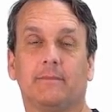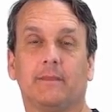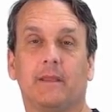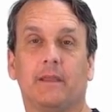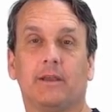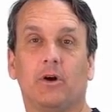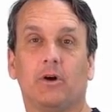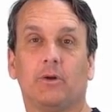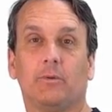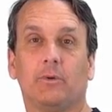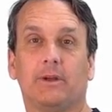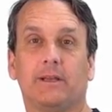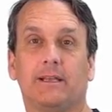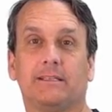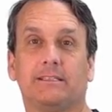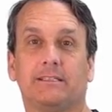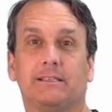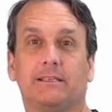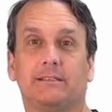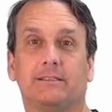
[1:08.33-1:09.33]
A notable
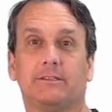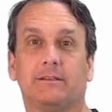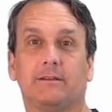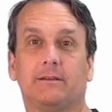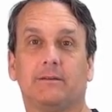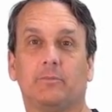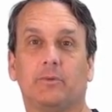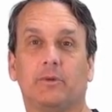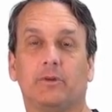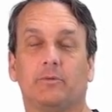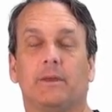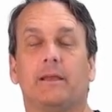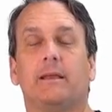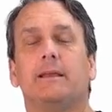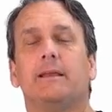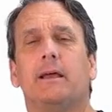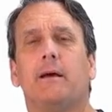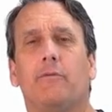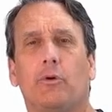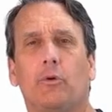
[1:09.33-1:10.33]
instance was when
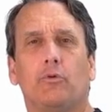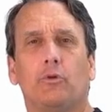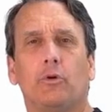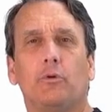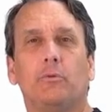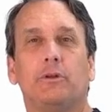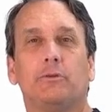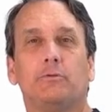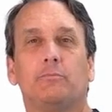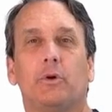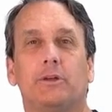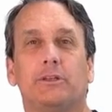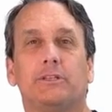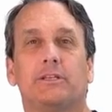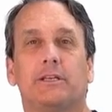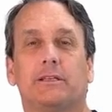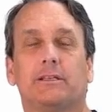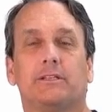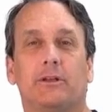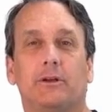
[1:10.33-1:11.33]
several groups voiced
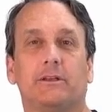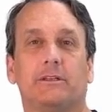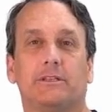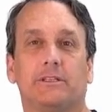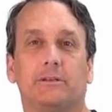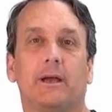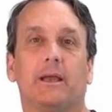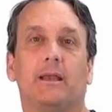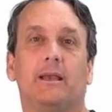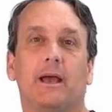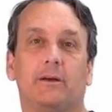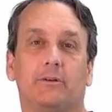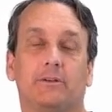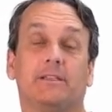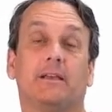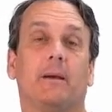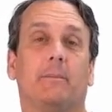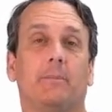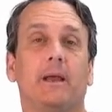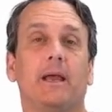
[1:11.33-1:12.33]
concerns about how
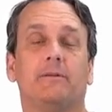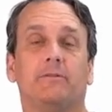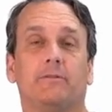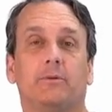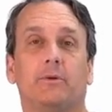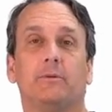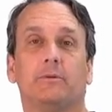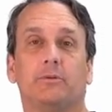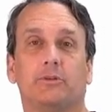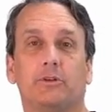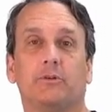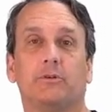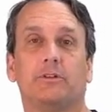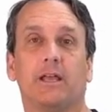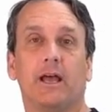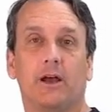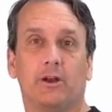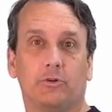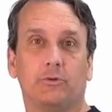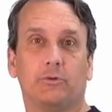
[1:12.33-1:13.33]
some platforms used
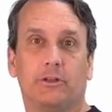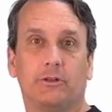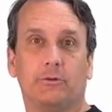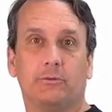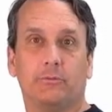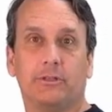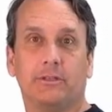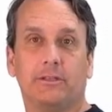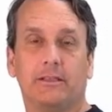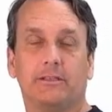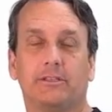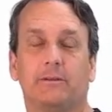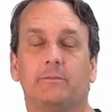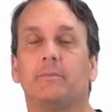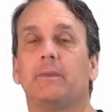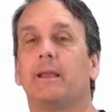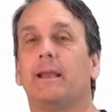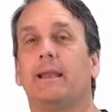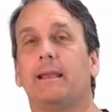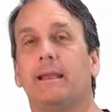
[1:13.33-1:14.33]
algorithms that
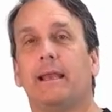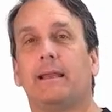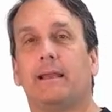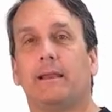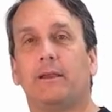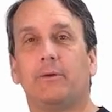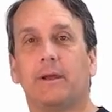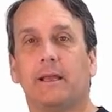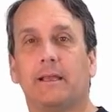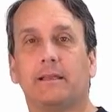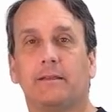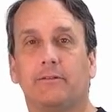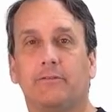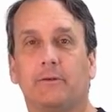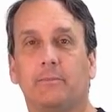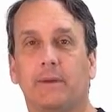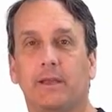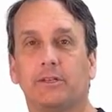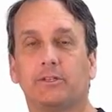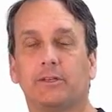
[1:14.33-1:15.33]
spread incorrect
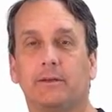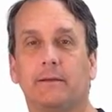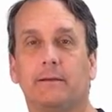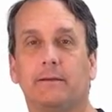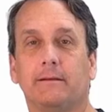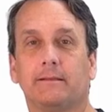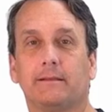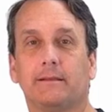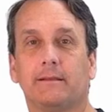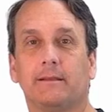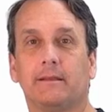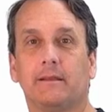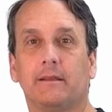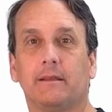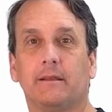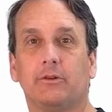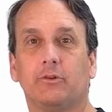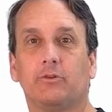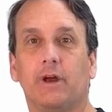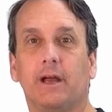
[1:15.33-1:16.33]
information,
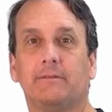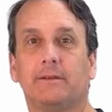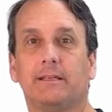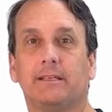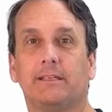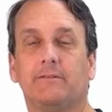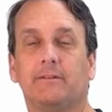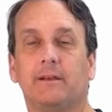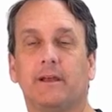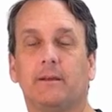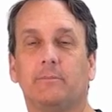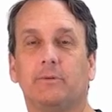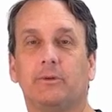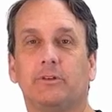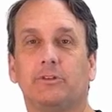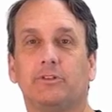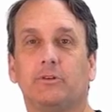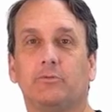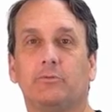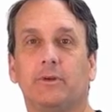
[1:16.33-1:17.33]
driving
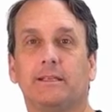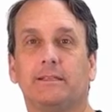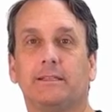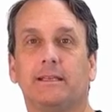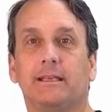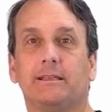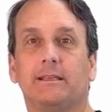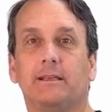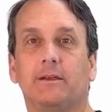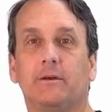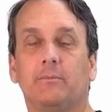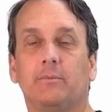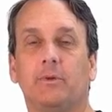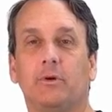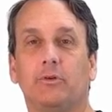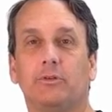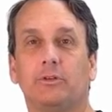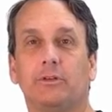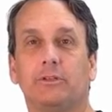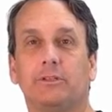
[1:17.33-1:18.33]
developers to rethink their
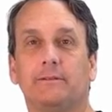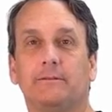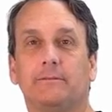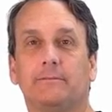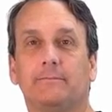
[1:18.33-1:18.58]
approaches.